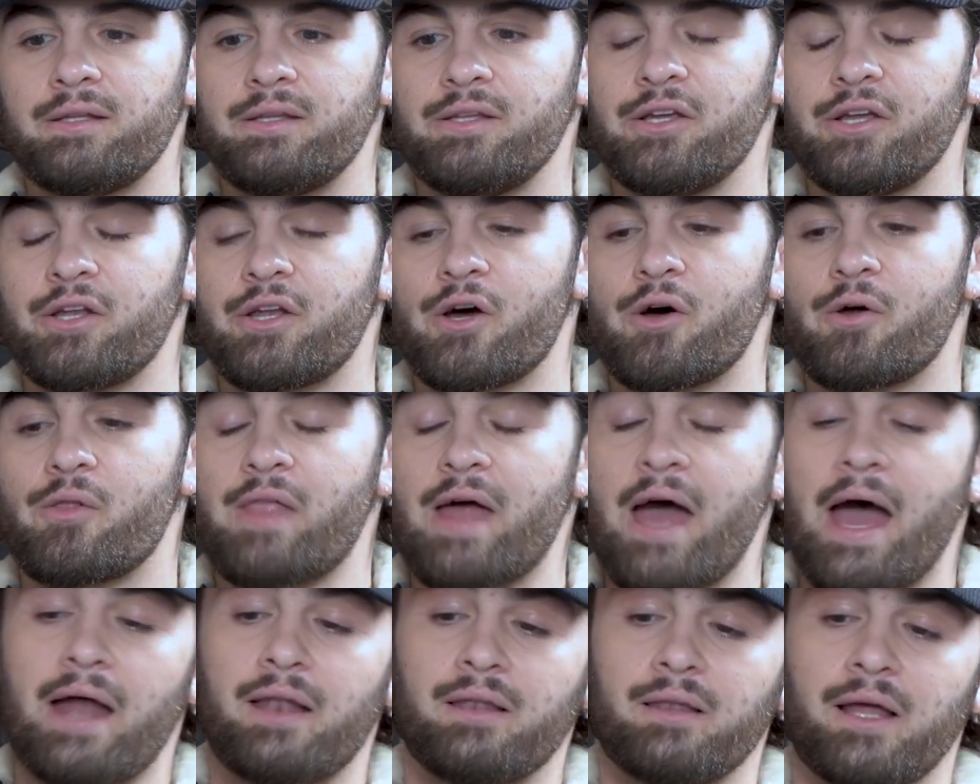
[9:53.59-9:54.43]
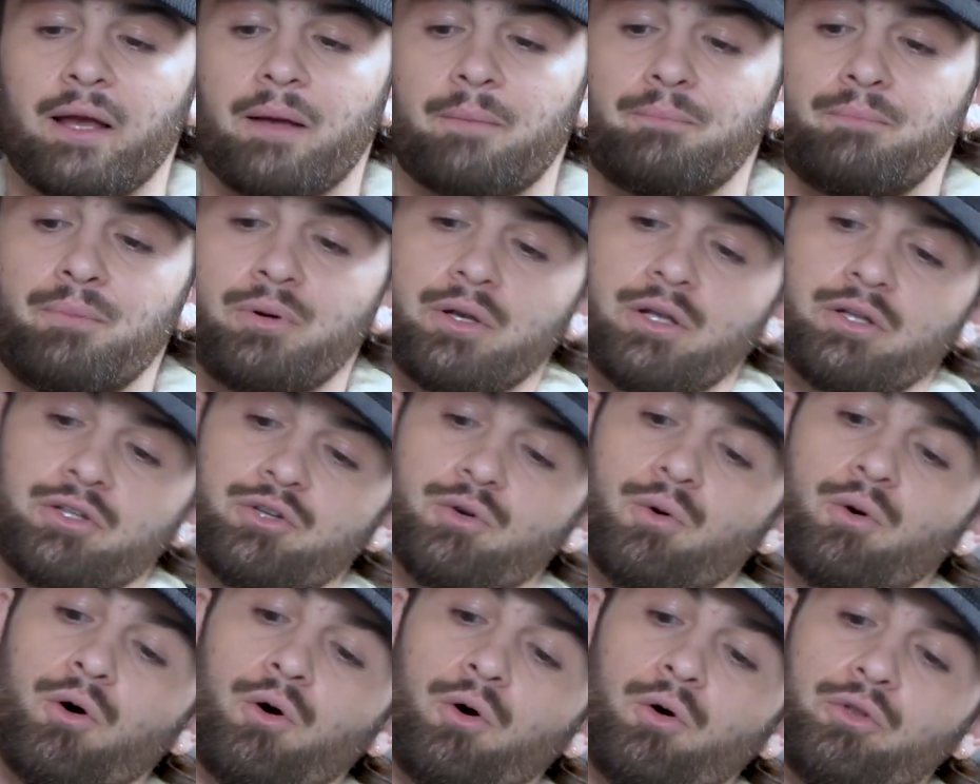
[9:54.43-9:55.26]
you know, that like put it
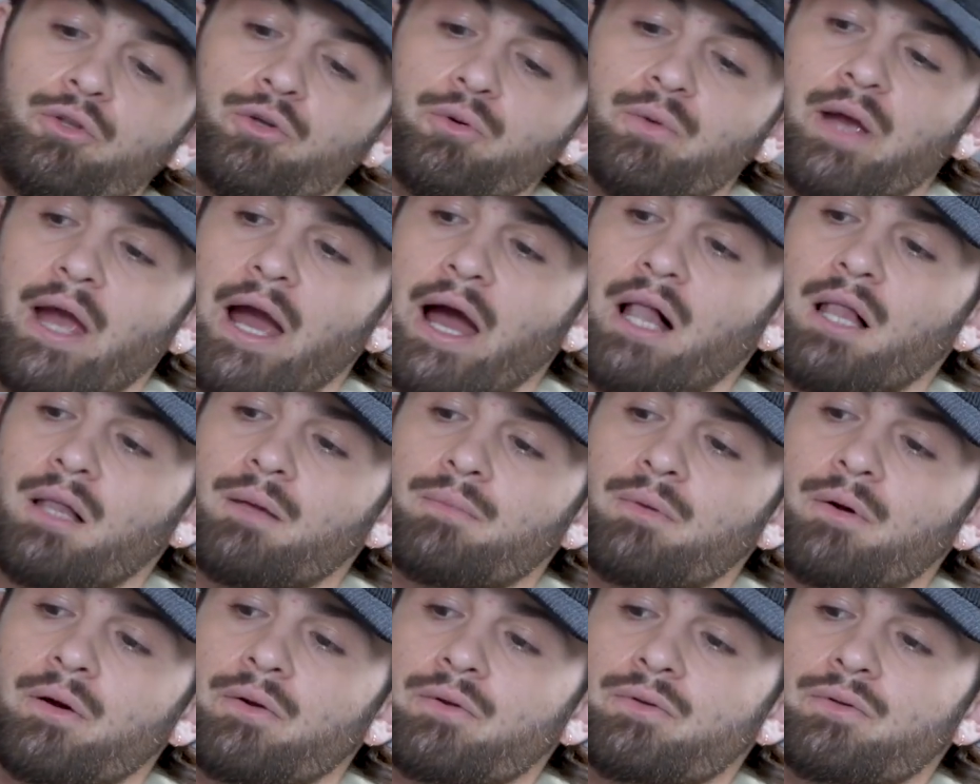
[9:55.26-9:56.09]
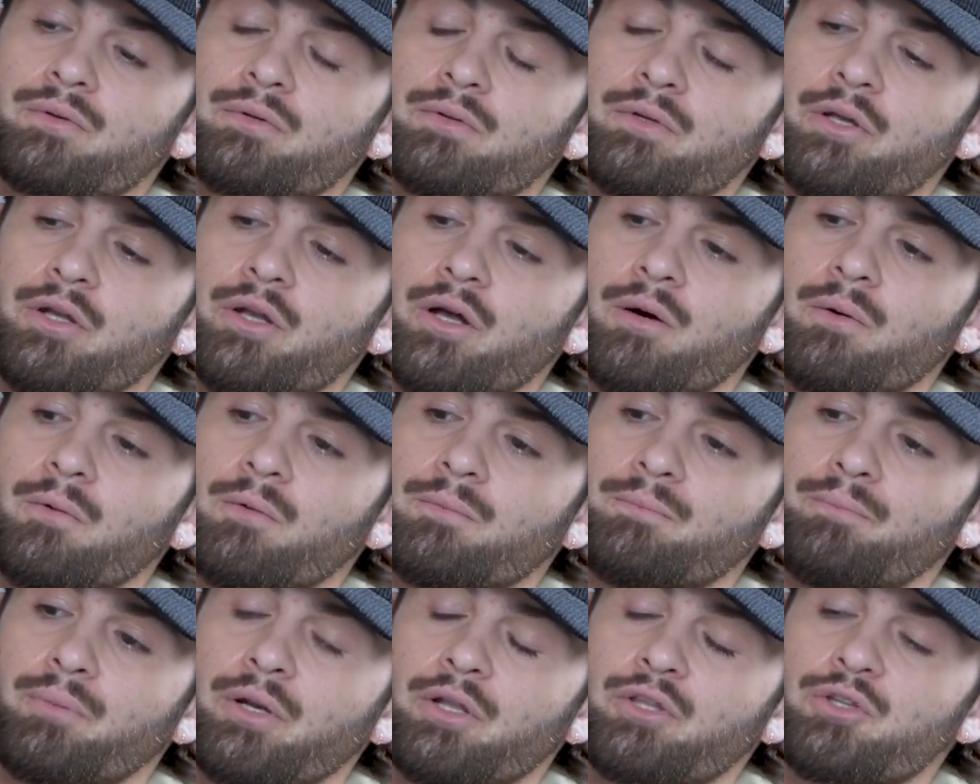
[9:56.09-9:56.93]
to a whole new caliber, you know,
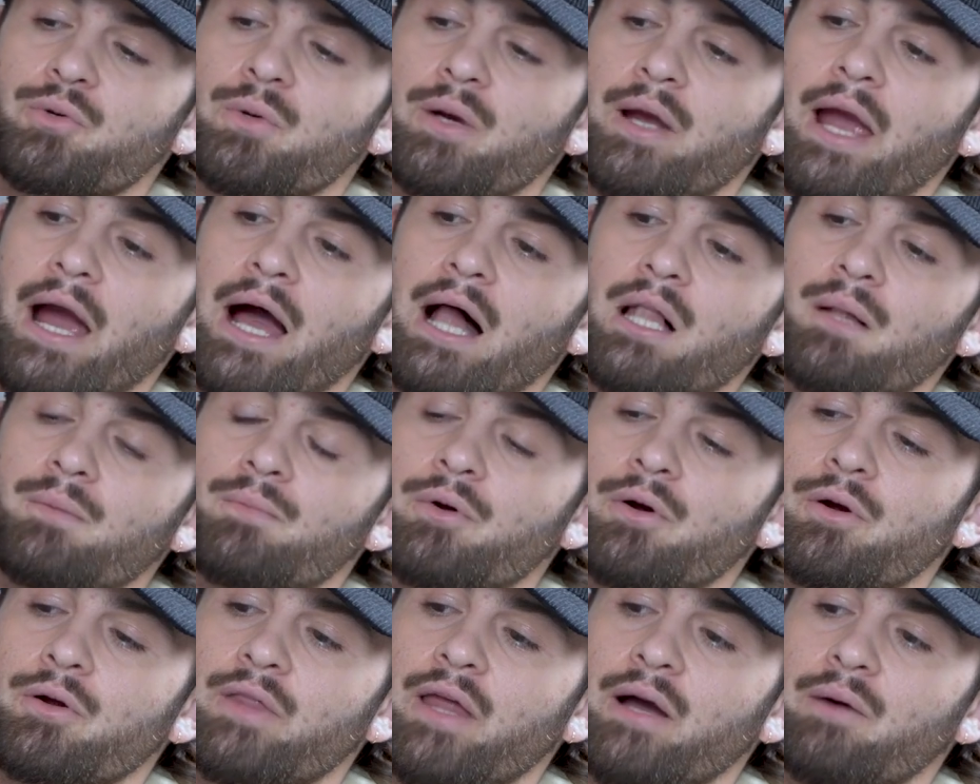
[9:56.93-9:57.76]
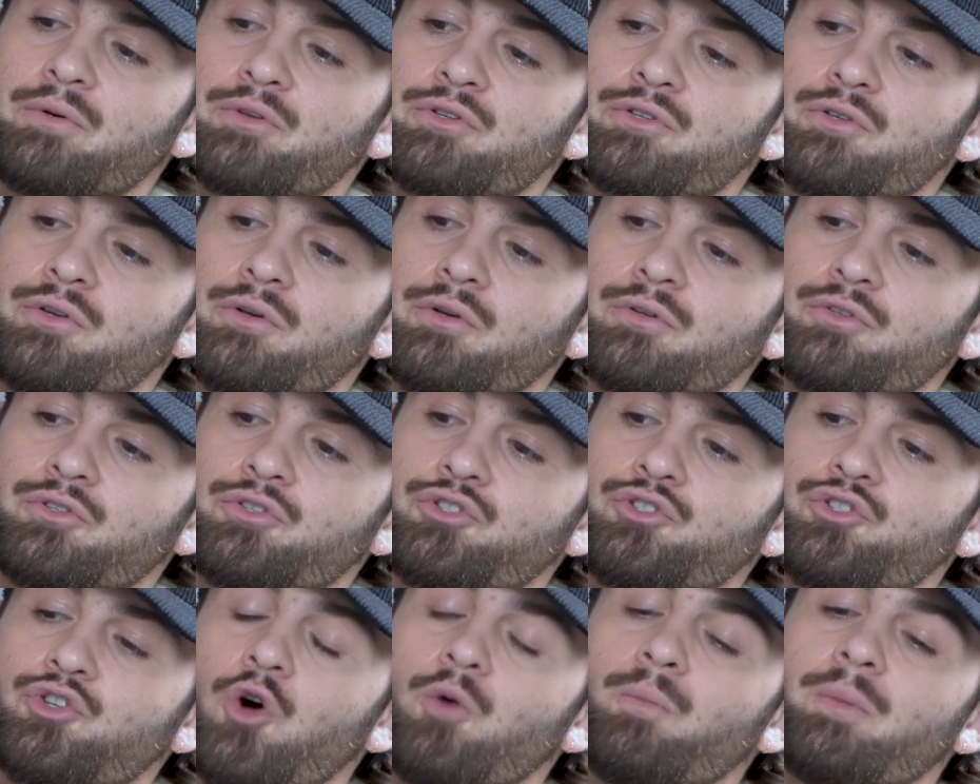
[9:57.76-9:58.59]
put it to a caliber that was
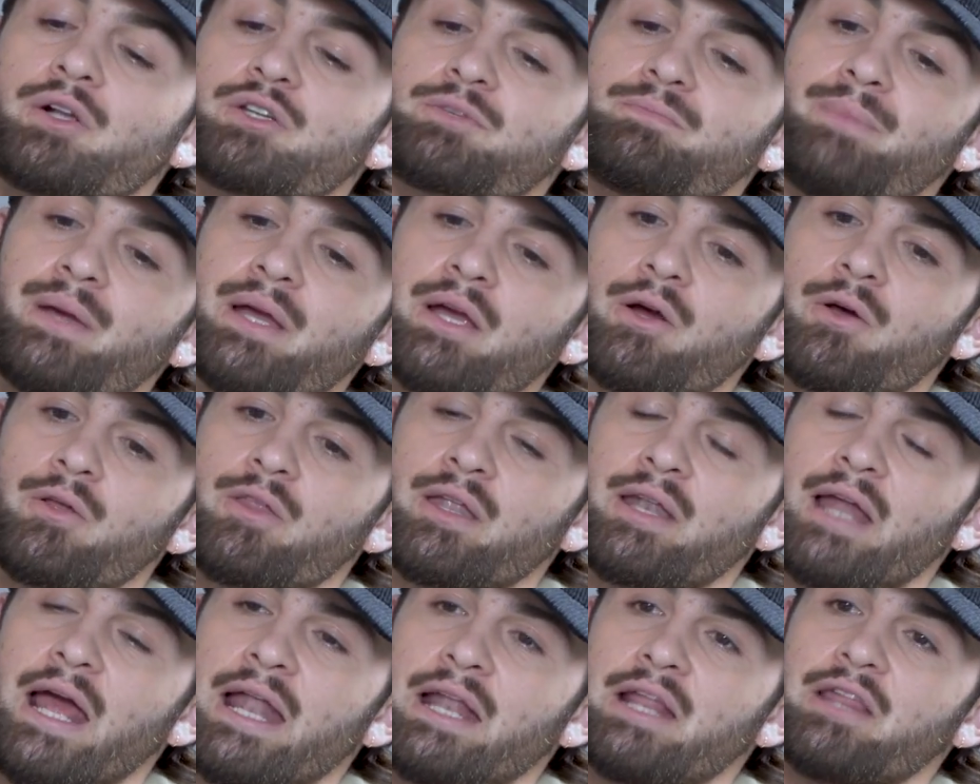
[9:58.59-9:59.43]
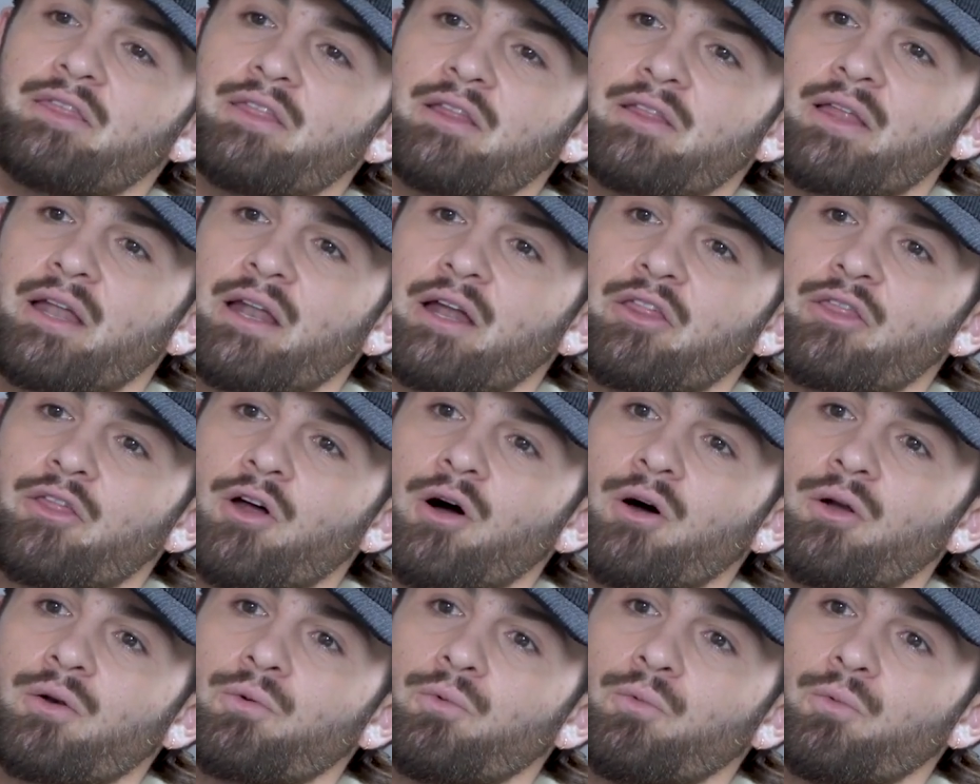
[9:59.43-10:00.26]
so much bigger than anything that I
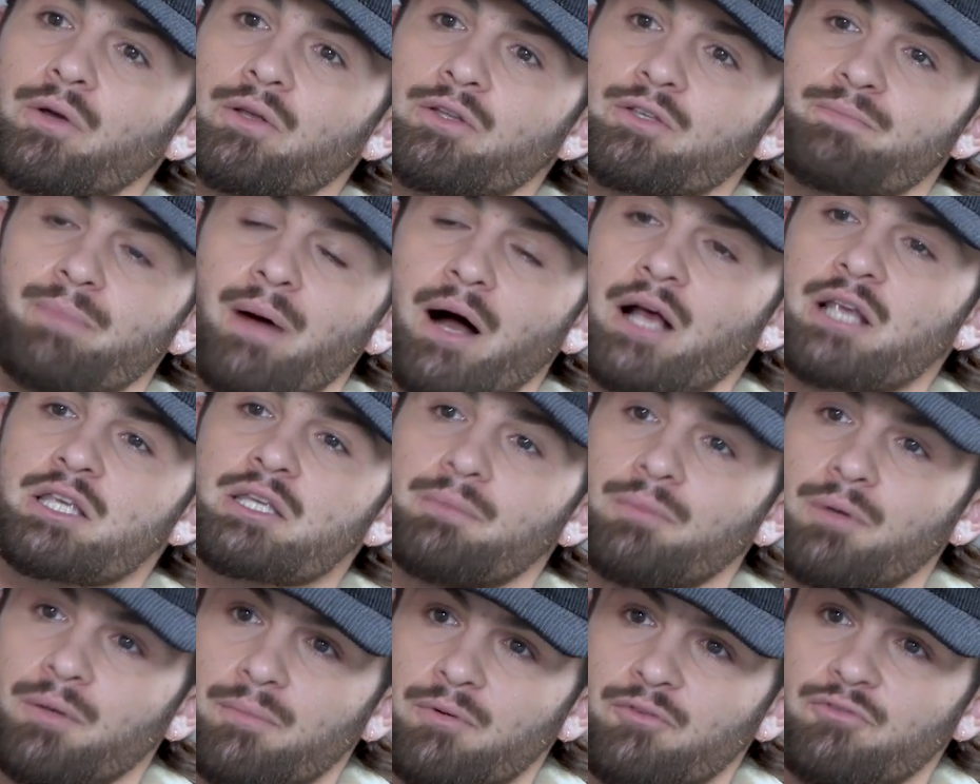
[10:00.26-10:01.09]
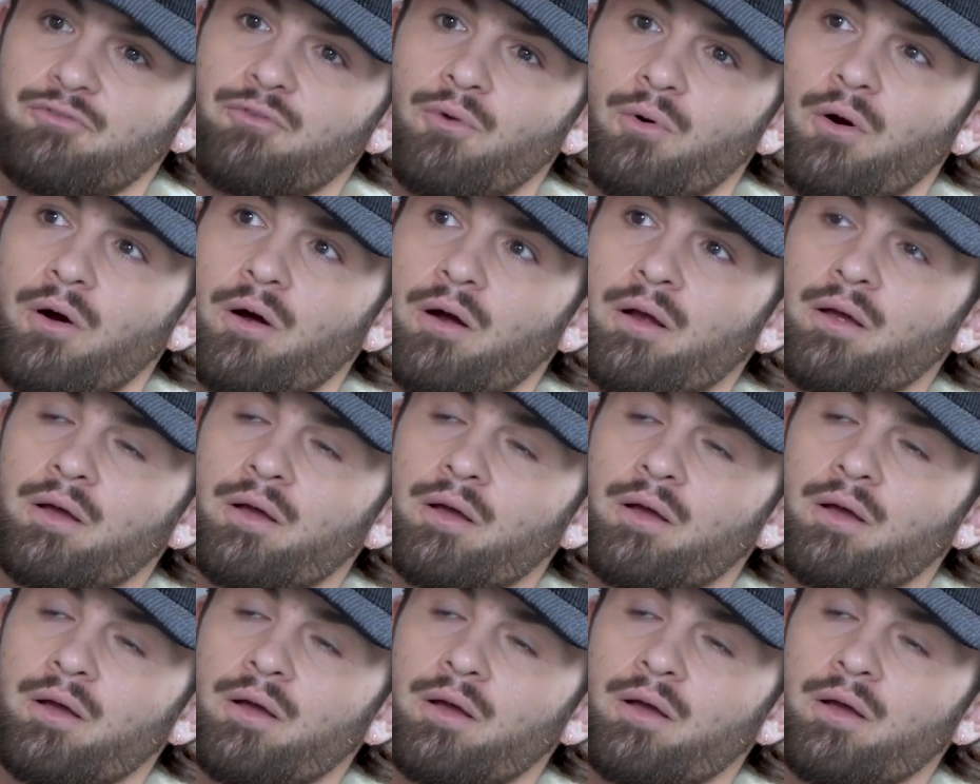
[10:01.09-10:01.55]
thought was possible before.